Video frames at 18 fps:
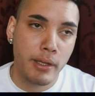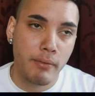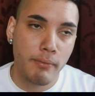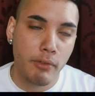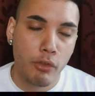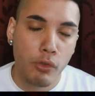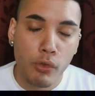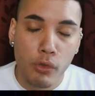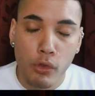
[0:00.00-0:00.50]

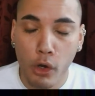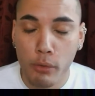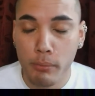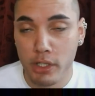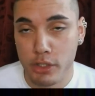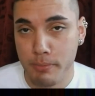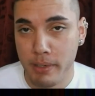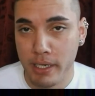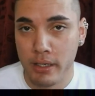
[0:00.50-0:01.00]
but so
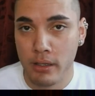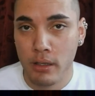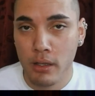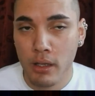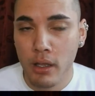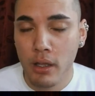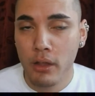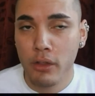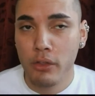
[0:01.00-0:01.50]
much
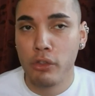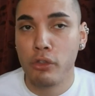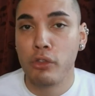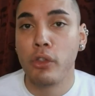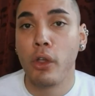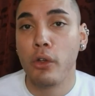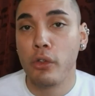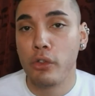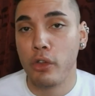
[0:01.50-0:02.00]
better.
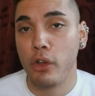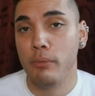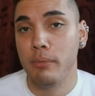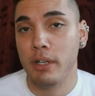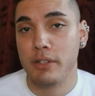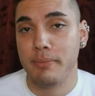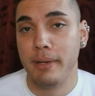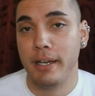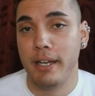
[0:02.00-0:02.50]
So
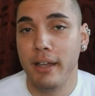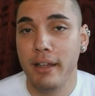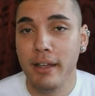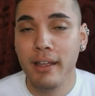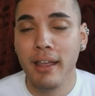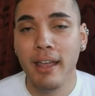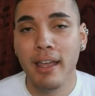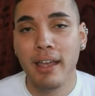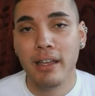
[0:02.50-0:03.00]
much better.
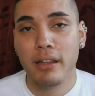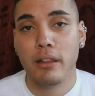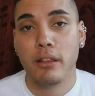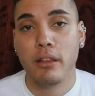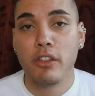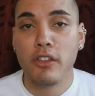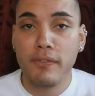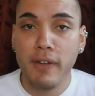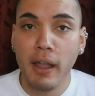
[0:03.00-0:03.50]

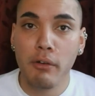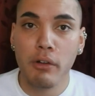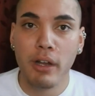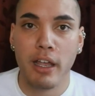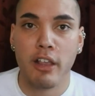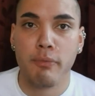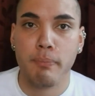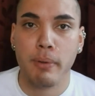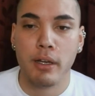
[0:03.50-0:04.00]
And the
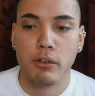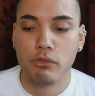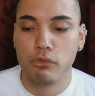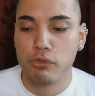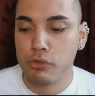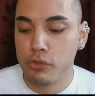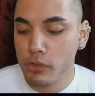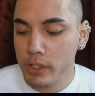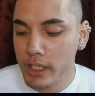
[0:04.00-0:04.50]
survival aspect
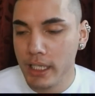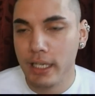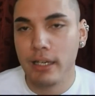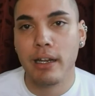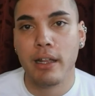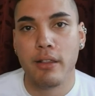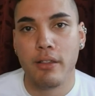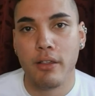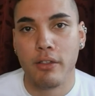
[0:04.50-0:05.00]
really
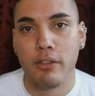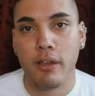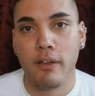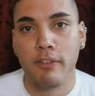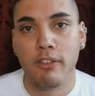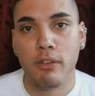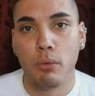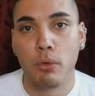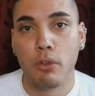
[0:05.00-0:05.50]
lends
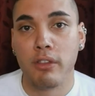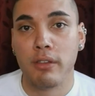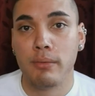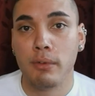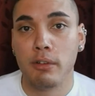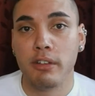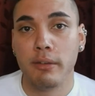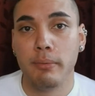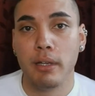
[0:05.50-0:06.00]
itself towards the
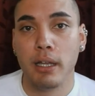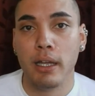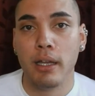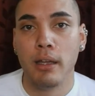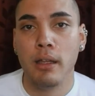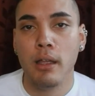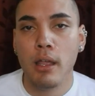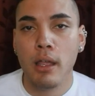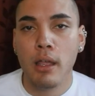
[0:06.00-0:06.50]

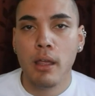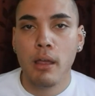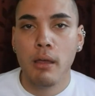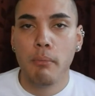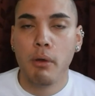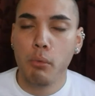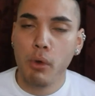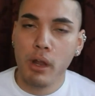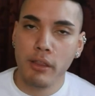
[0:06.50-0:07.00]

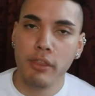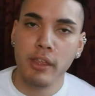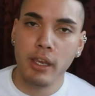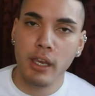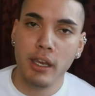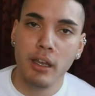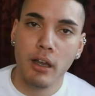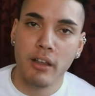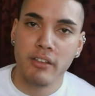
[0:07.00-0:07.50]
multiplayer. But one
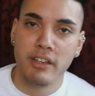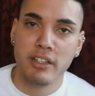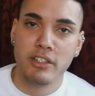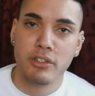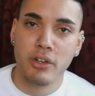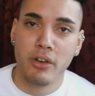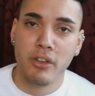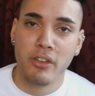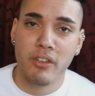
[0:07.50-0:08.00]
thing you guys need
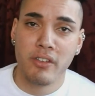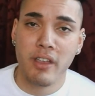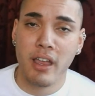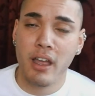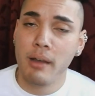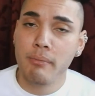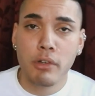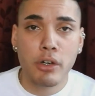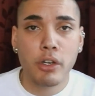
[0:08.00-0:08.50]
to notice is
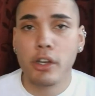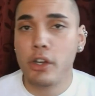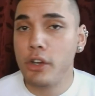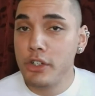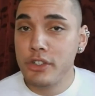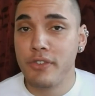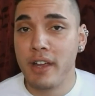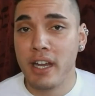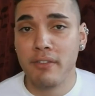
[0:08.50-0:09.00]
that I'm not a
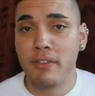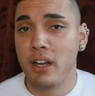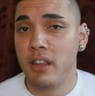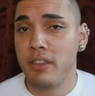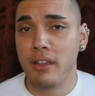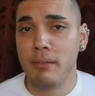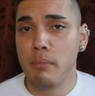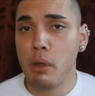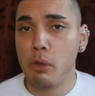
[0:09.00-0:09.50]
huge fan of
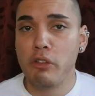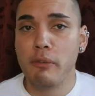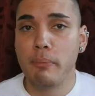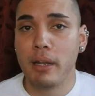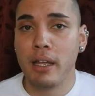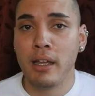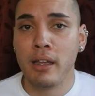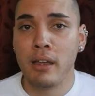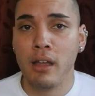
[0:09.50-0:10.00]
anything
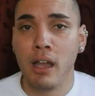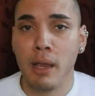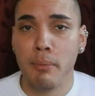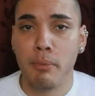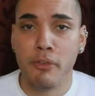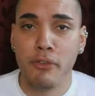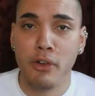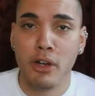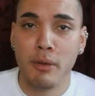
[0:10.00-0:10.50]
multiplayer. I
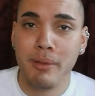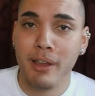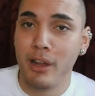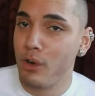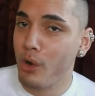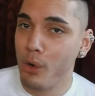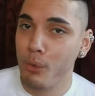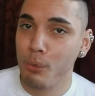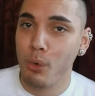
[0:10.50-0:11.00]
prefer to be
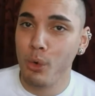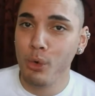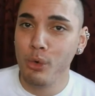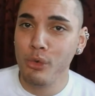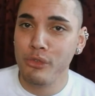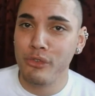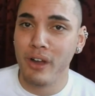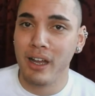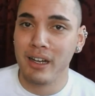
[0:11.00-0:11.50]
a lone
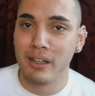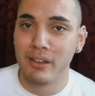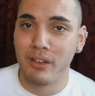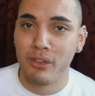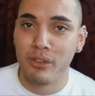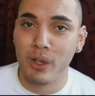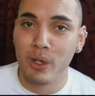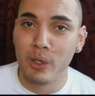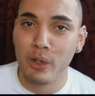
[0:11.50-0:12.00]
wolf. I like
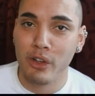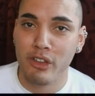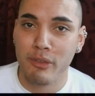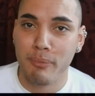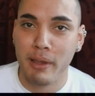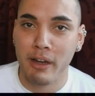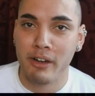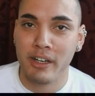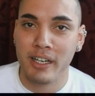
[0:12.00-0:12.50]
the solo
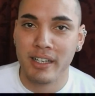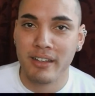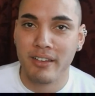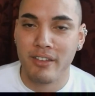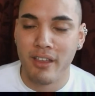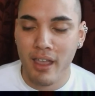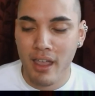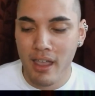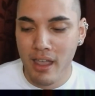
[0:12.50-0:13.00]

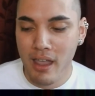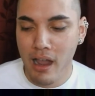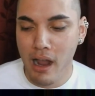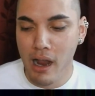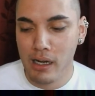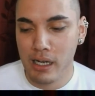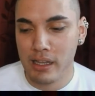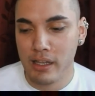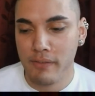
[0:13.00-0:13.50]
experience.
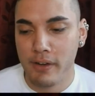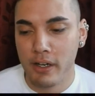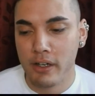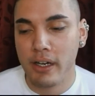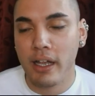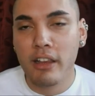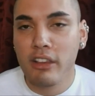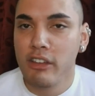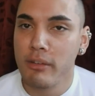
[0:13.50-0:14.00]
I like the
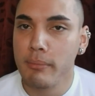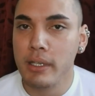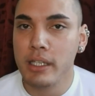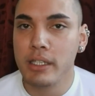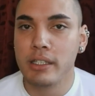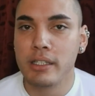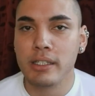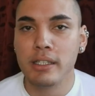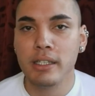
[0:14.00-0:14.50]
very
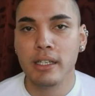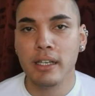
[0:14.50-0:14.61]
intimate